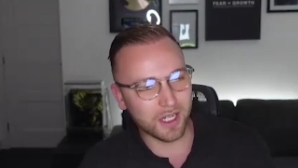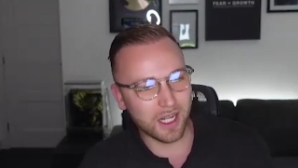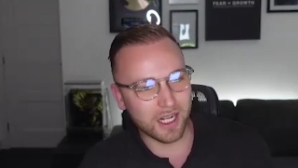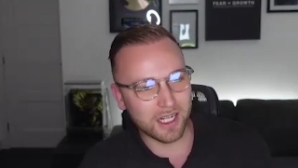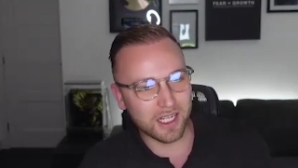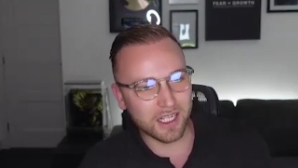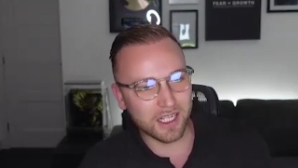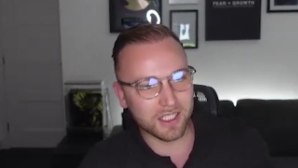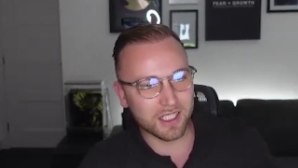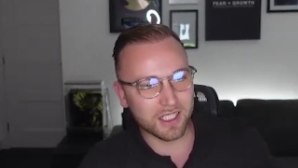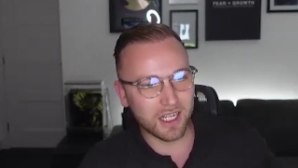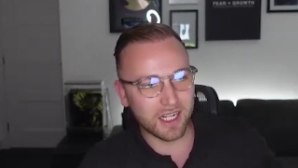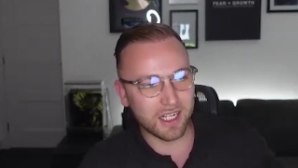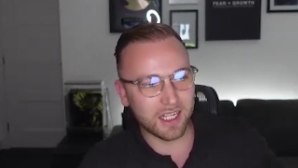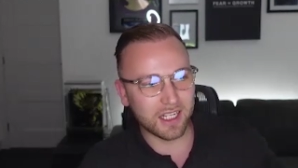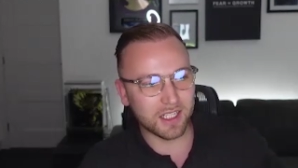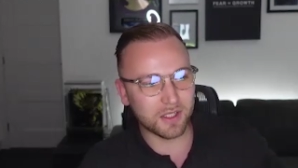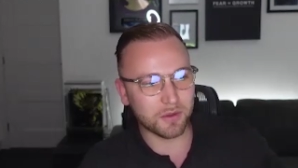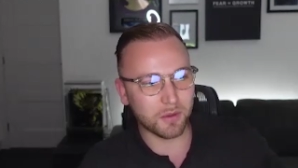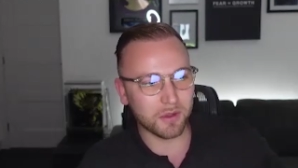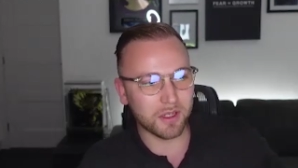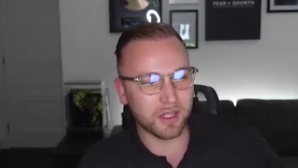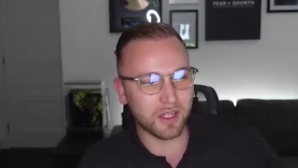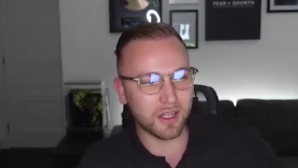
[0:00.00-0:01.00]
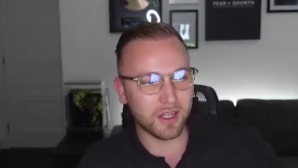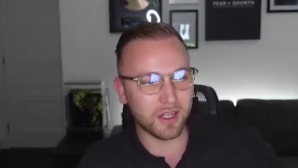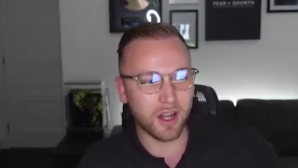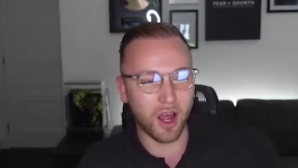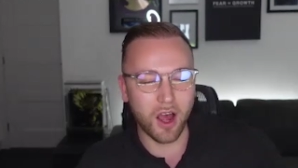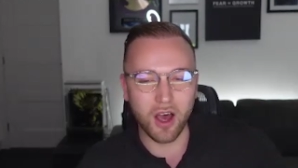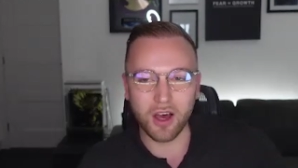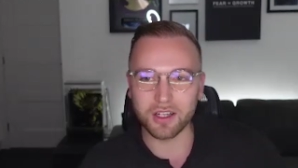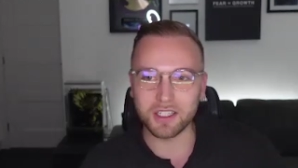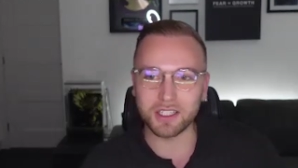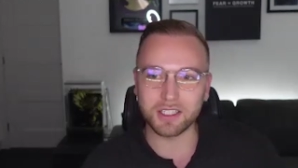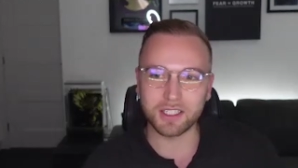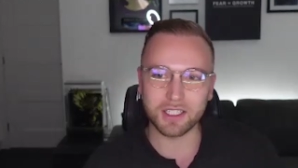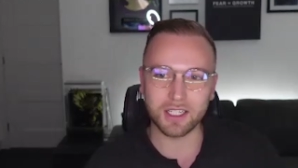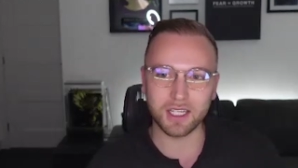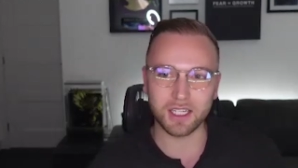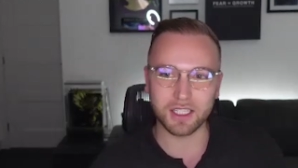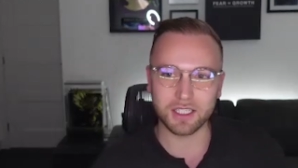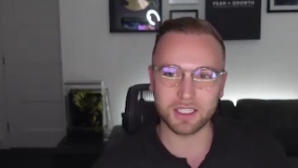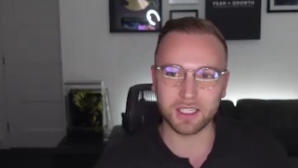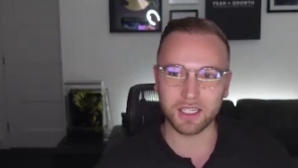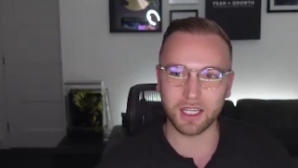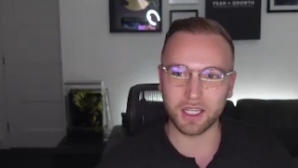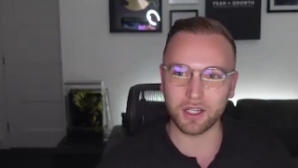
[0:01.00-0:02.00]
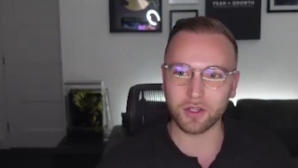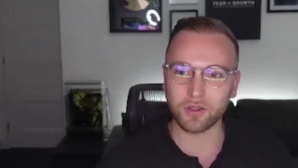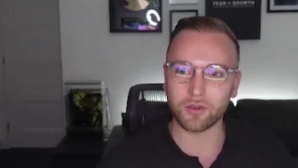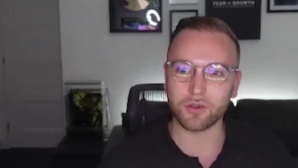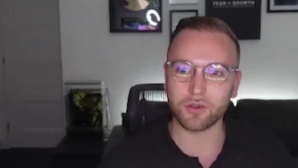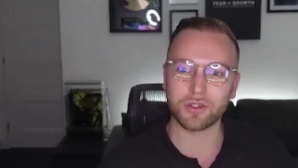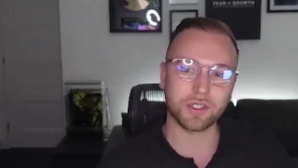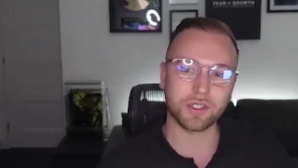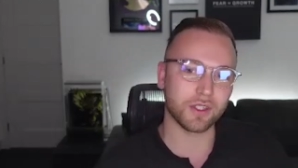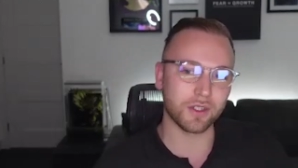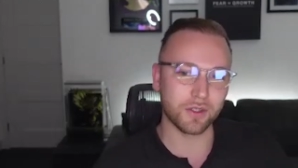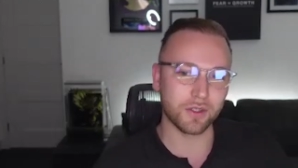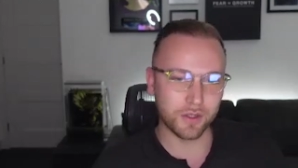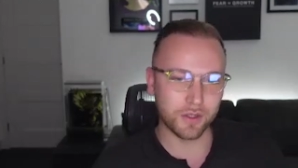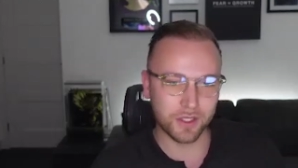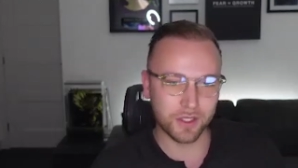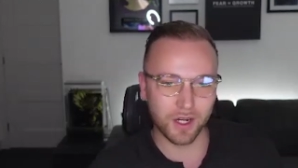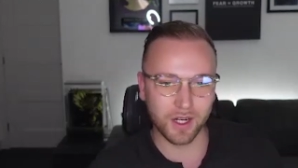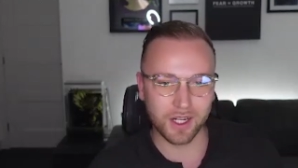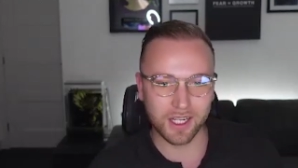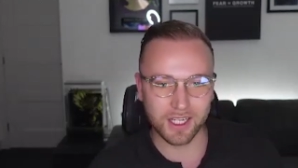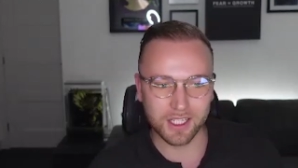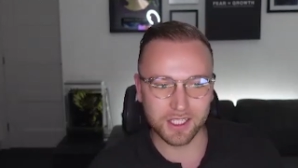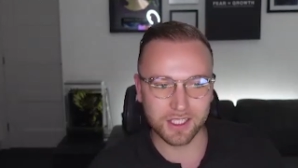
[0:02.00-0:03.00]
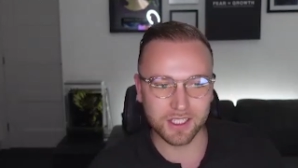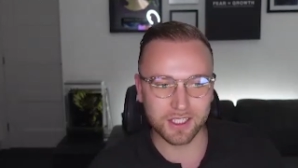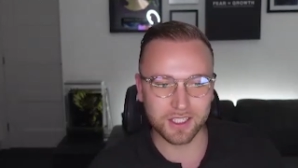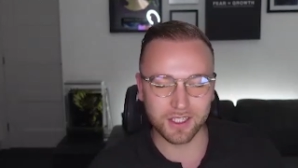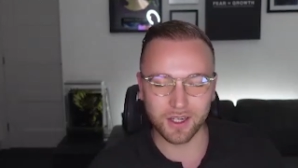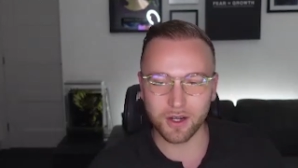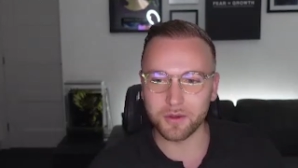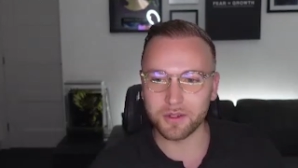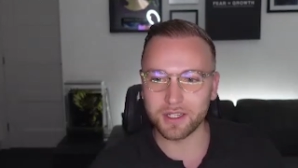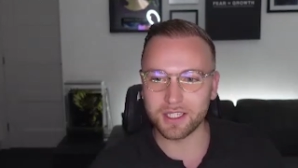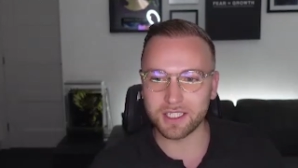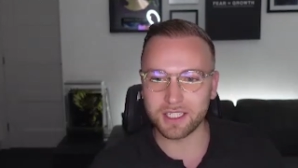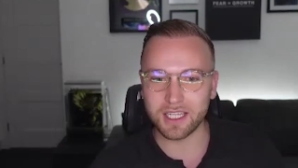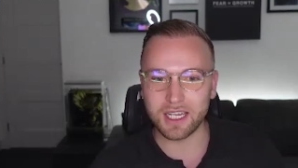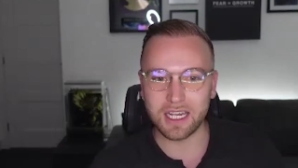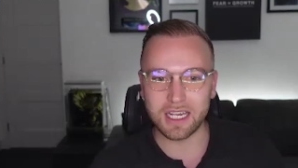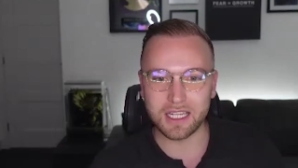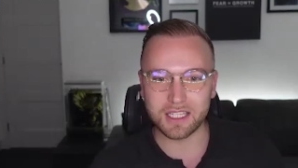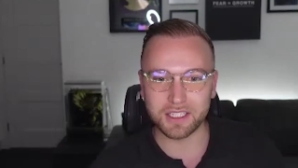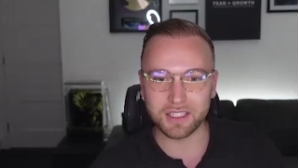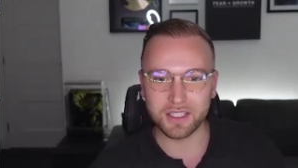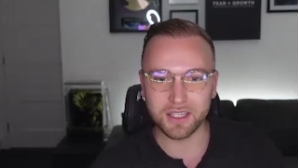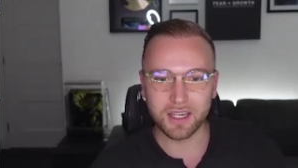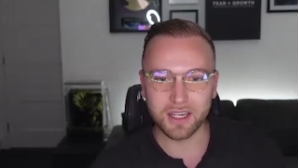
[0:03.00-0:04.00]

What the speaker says: and it's one of the hardest things to get across to new start agency owners is